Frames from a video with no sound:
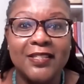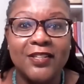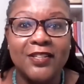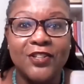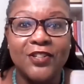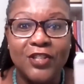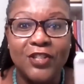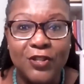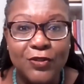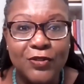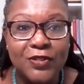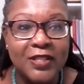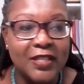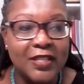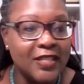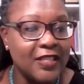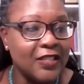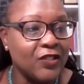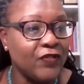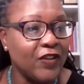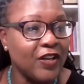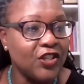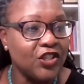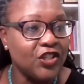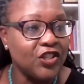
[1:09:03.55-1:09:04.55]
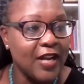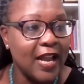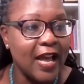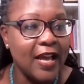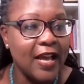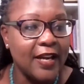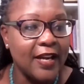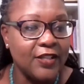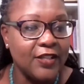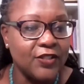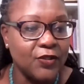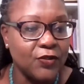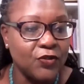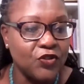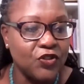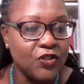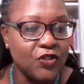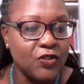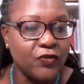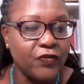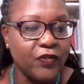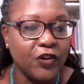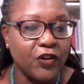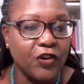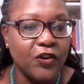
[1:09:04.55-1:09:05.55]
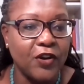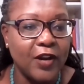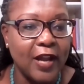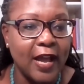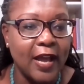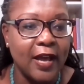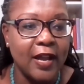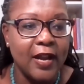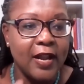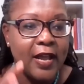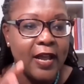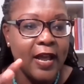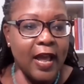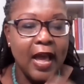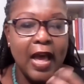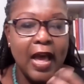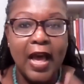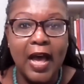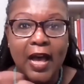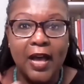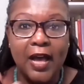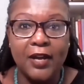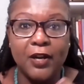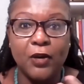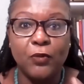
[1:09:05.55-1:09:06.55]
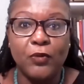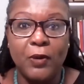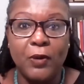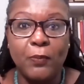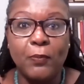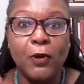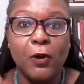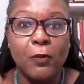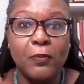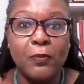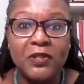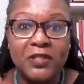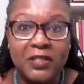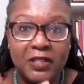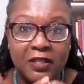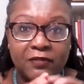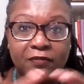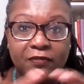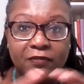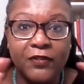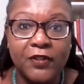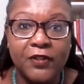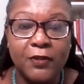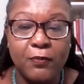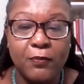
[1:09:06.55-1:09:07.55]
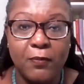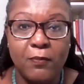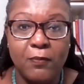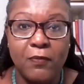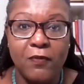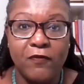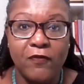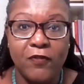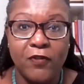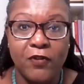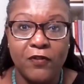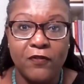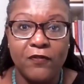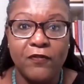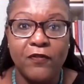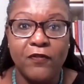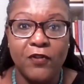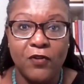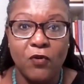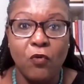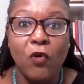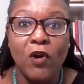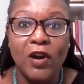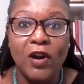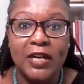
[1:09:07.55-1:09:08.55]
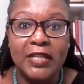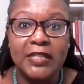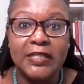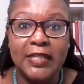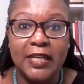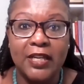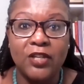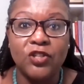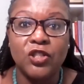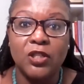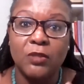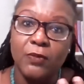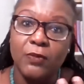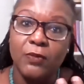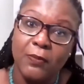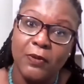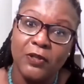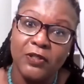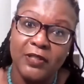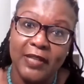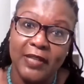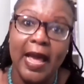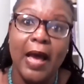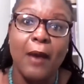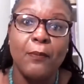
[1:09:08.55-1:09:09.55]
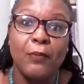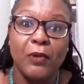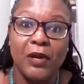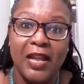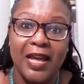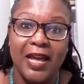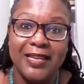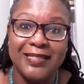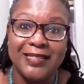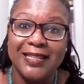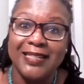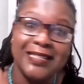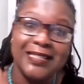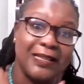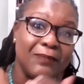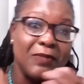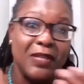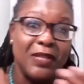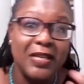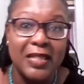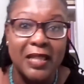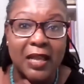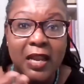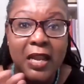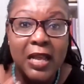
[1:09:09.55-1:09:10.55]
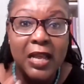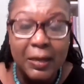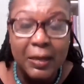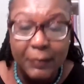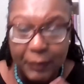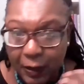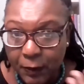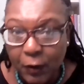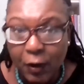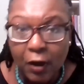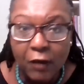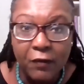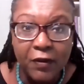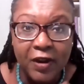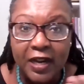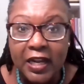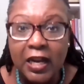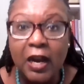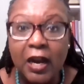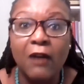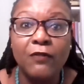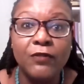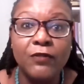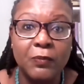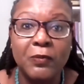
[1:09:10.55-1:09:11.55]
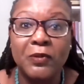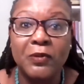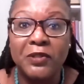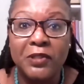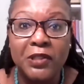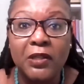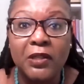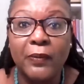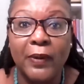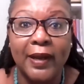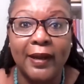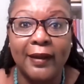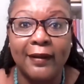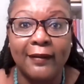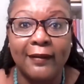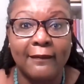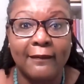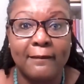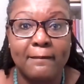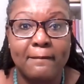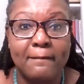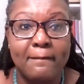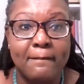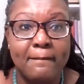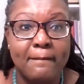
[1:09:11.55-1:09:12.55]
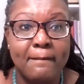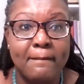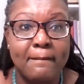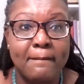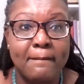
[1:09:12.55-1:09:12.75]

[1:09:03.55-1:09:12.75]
They're using this functionality. So it's just figuring out how to repurpose it for the for, for an organization to be able to capitalize on something that people are already comfortable doing. Yep.